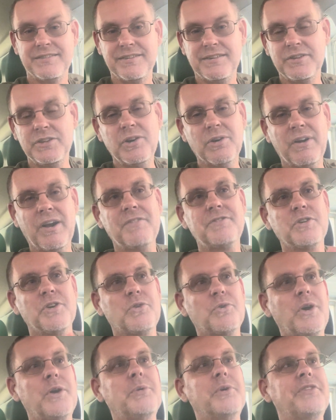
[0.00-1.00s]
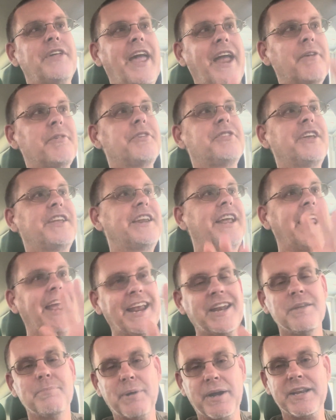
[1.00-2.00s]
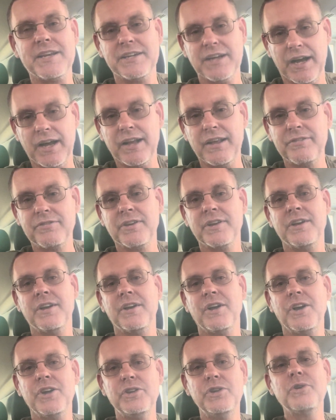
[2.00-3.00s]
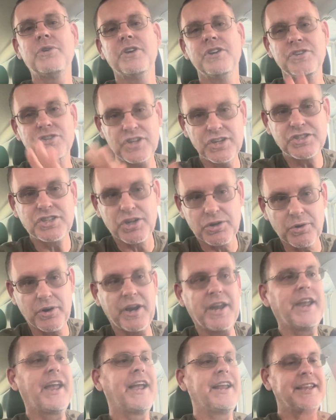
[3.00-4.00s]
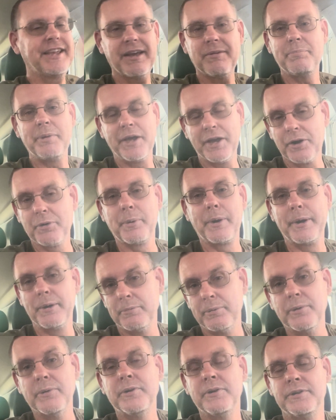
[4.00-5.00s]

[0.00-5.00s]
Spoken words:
You don't have to agree with everything that anybody does. You can disagree and yet be agreeable.